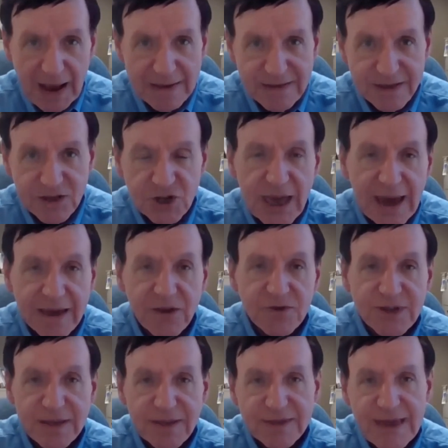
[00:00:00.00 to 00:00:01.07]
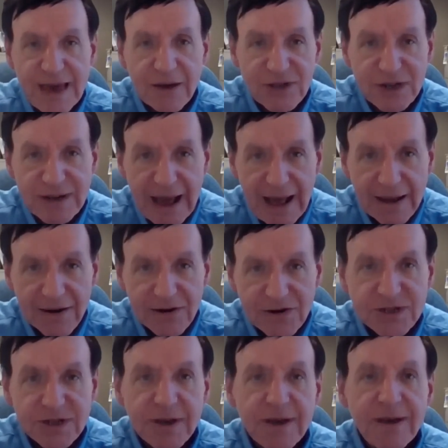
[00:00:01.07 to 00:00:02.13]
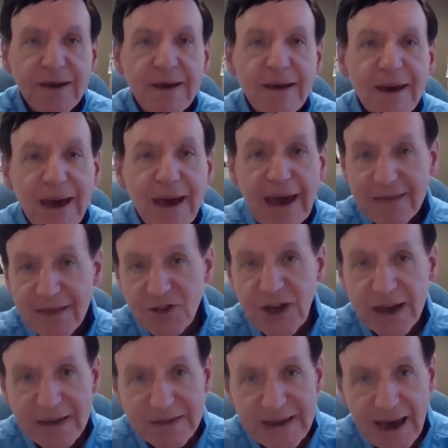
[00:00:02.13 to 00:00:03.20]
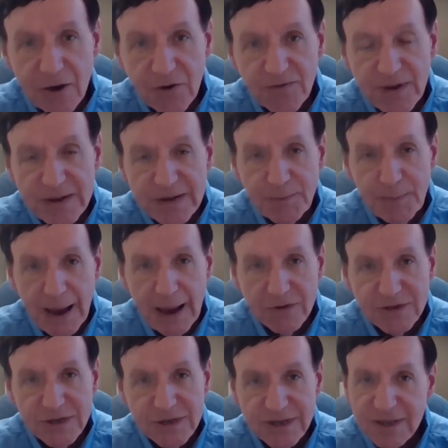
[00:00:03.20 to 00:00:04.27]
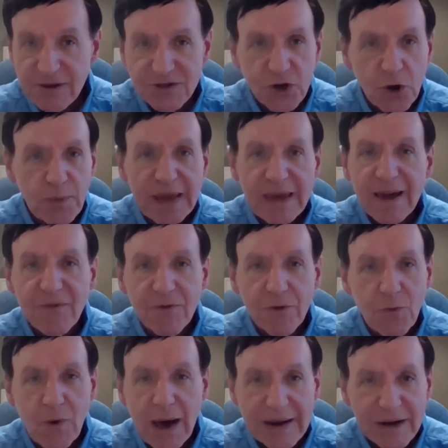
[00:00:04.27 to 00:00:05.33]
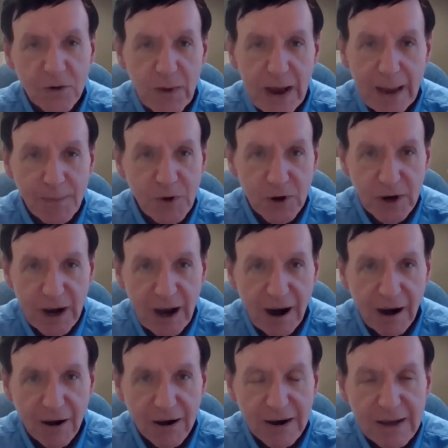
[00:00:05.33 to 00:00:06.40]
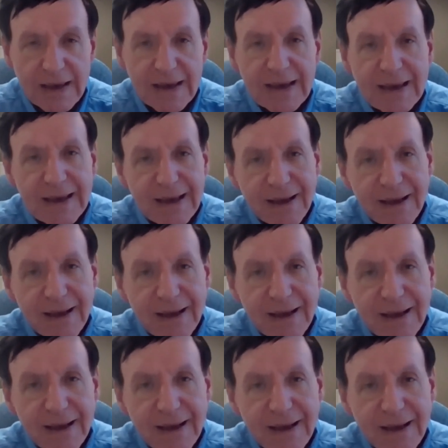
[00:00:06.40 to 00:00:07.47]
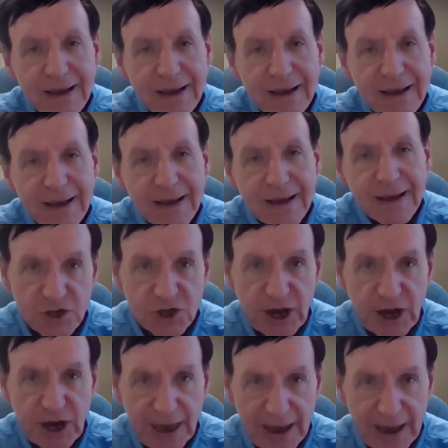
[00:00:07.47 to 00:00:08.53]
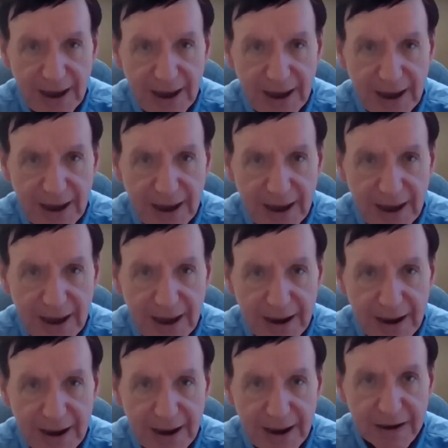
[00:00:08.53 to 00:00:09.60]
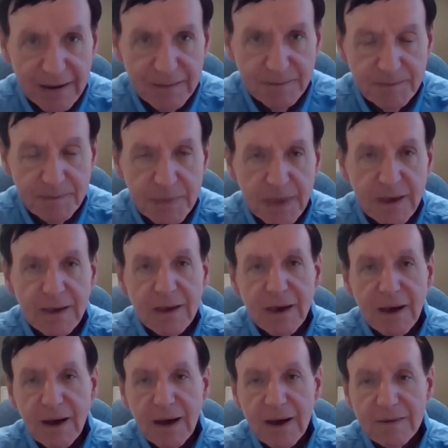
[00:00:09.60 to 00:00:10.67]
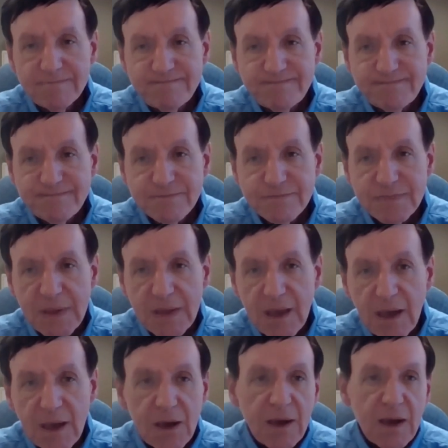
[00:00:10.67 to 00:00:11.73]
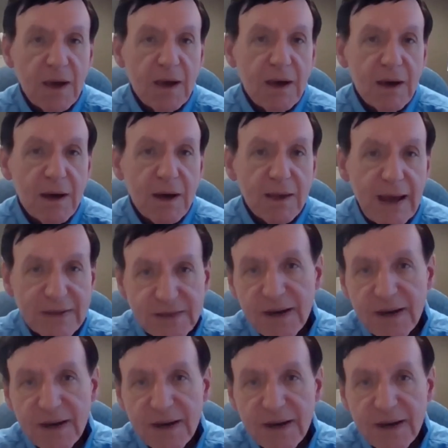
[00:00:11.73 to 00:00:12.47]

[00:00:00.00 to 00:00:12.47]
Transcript: the check, you send $1,000, and the check is counterfeit, it bounces, and there's nobody ever wanting to wrap your car. Don't ever believe an overpayment check. That's enough.